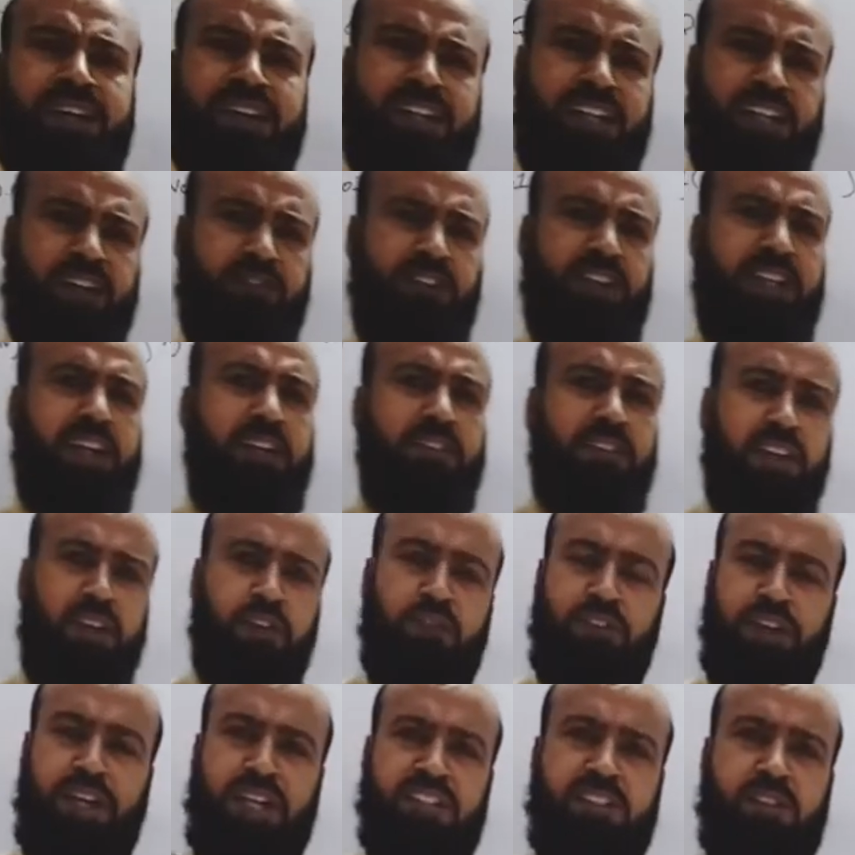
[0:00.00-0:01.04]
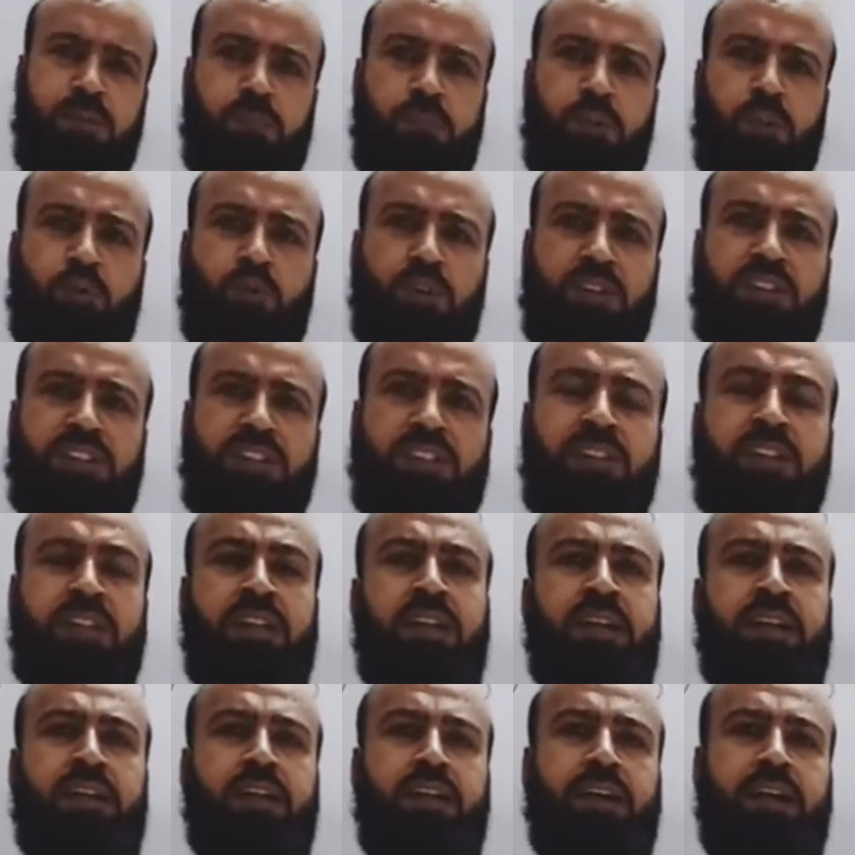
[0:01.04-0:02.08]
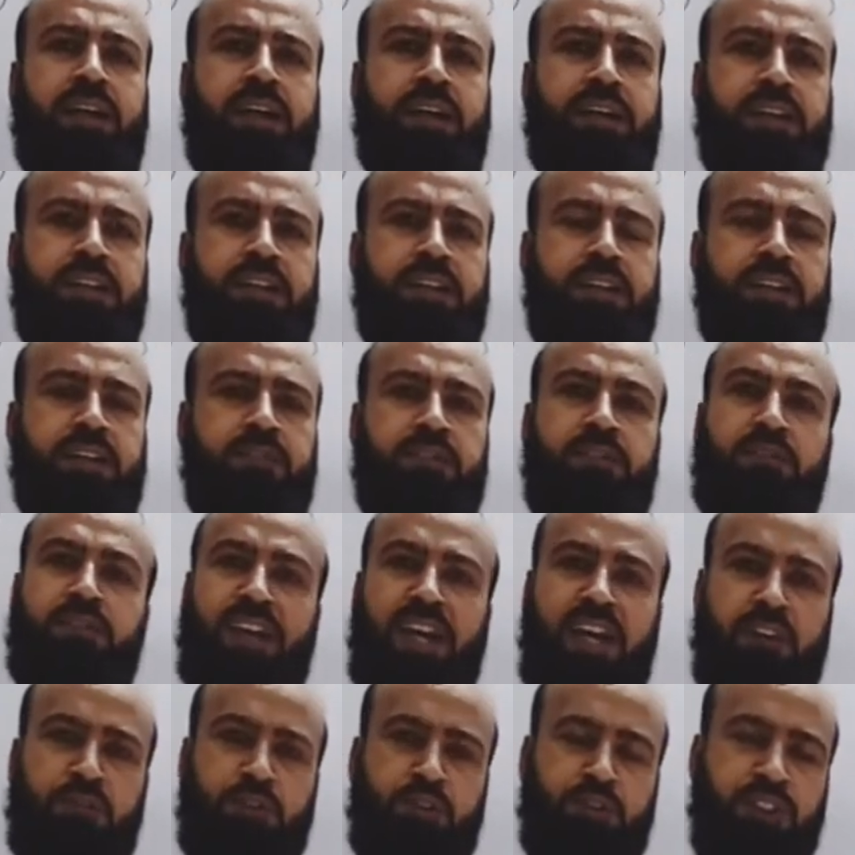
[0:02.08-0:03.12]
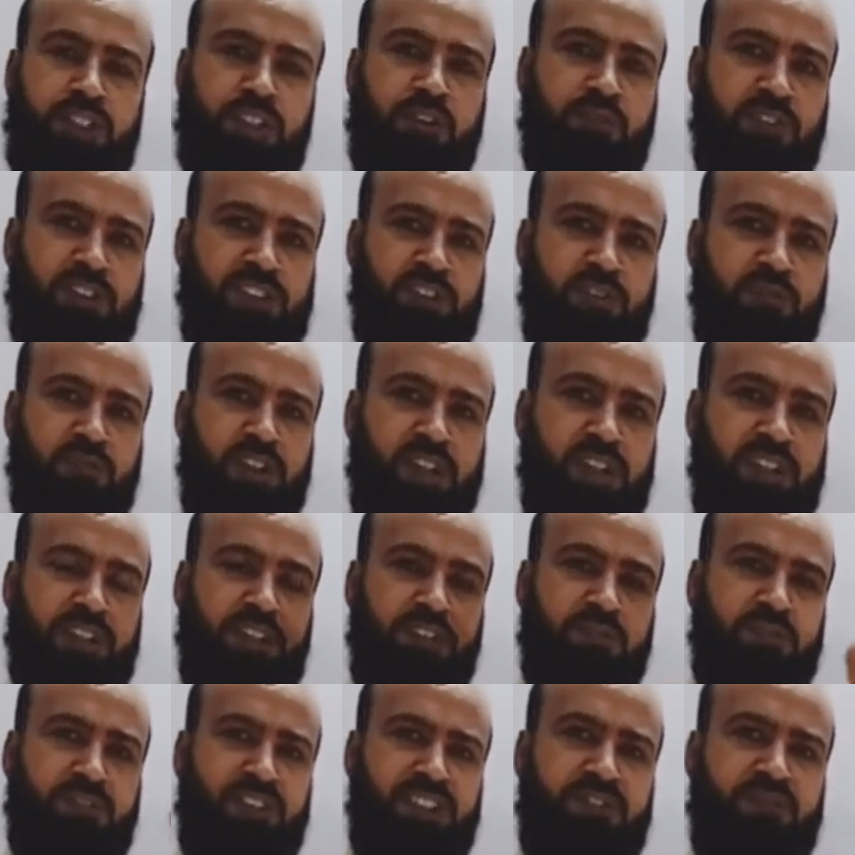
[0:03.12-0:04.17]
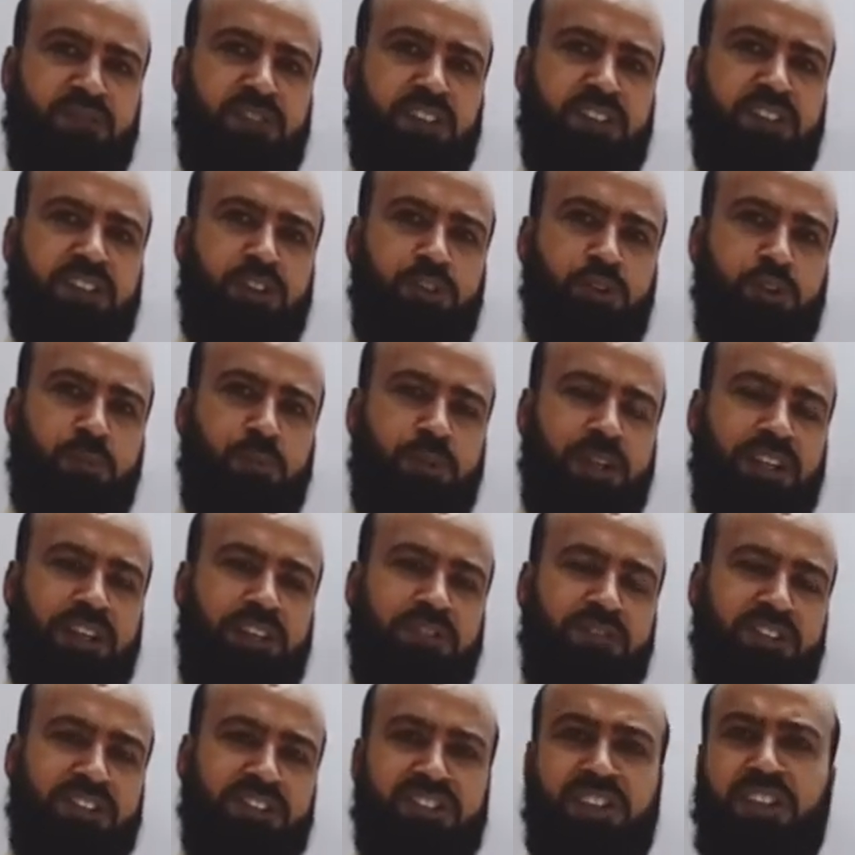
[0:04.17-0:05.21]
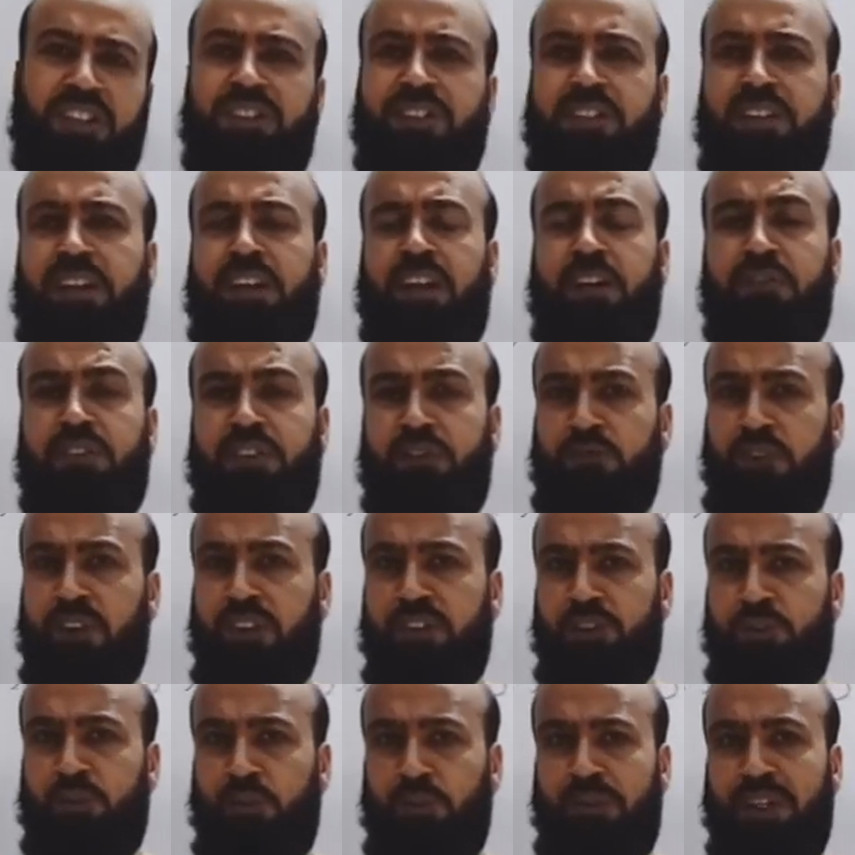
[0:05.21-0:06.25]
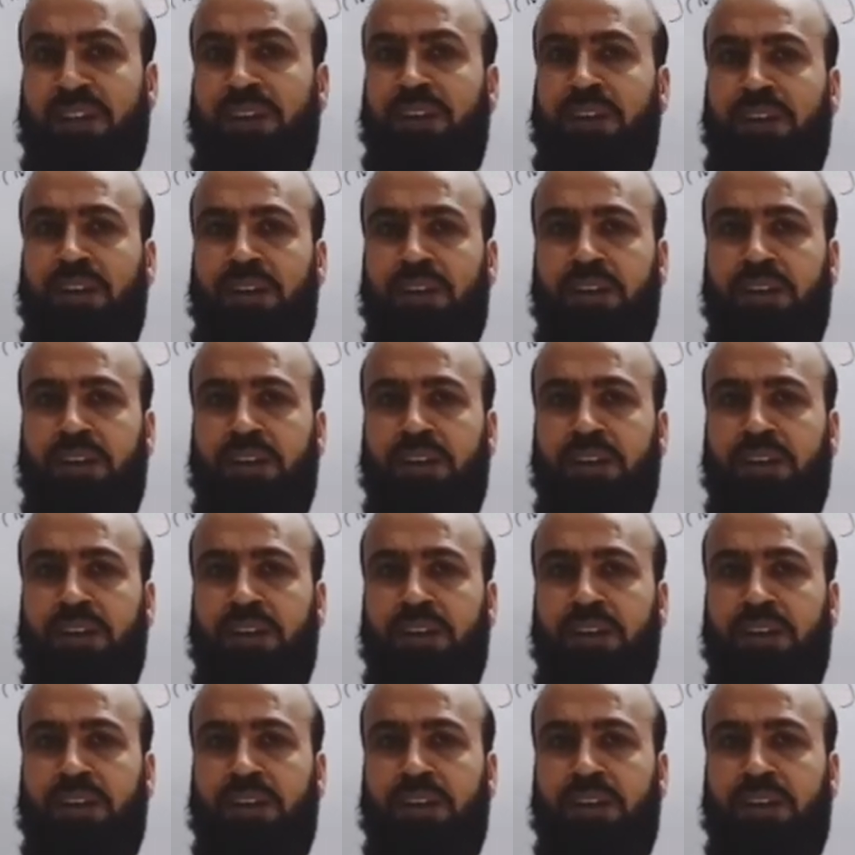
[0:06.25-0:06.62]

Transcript: again we are having a very simple question, and we will have to see first of all that which function should be in differentiation and which function should be in